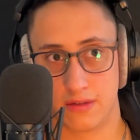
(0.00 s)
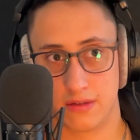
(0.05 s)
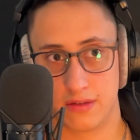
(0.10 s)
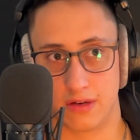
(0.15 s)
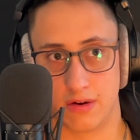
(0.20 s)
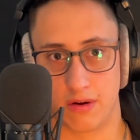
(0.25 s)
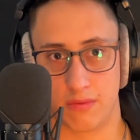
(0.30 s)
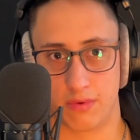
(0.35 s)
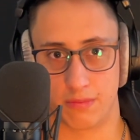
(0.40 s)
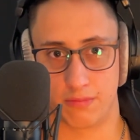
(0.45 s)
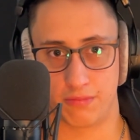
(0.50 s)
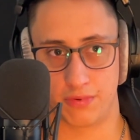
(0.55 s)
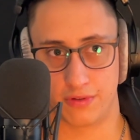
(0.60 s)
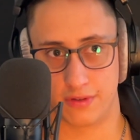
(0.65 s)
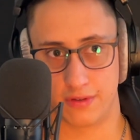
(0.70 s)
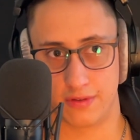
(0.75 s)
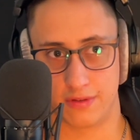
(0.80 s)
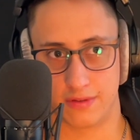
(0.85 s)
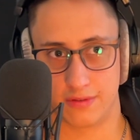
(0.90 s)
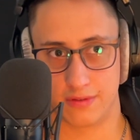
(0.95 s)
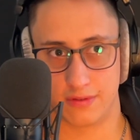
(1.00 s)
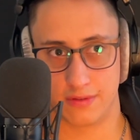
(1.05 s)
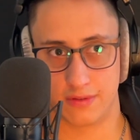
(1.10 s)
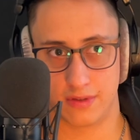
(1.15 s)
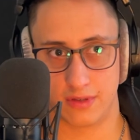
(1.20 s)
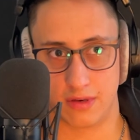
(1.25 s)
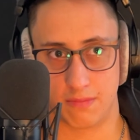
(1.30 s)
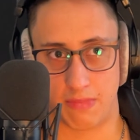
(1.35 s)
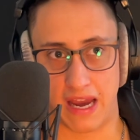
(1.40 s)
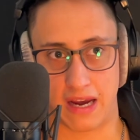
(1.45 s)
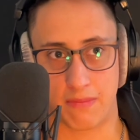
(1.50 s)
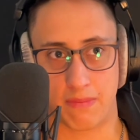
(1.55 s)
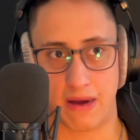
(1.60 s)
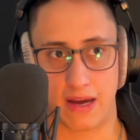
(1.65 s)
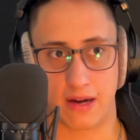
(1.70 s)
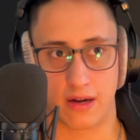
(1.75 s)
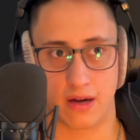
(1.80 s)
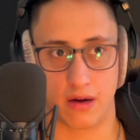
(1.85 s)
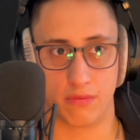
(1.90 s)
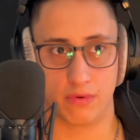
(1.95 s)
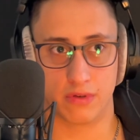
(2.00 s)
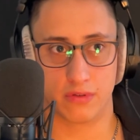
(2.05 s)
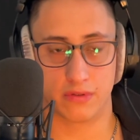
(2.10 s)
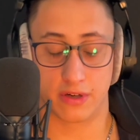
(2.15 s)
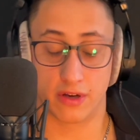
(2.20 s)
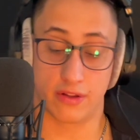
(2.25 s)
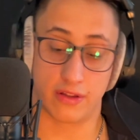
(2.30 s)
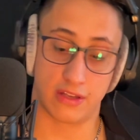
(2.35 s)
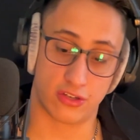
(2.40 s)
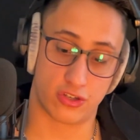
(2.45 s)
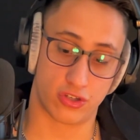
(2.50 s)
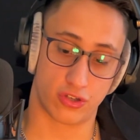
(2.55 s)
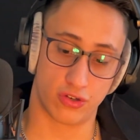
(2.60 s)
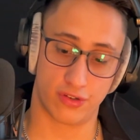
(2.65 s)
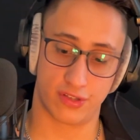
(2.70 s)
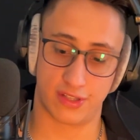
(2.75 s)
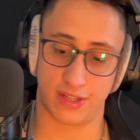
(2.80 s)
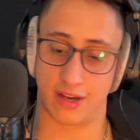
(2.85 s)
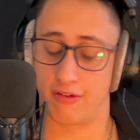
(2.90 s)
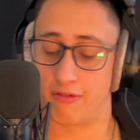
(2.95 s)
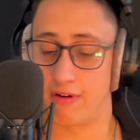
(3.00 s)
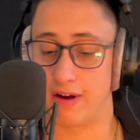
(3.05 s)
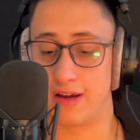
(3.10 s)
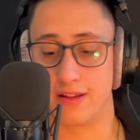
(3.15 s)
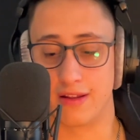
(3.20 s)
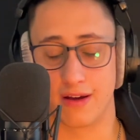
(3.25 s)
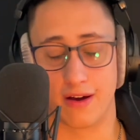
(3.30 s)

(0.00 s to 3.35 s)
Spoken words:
I want to put in a backpack, I will. I got these shoes; they're great.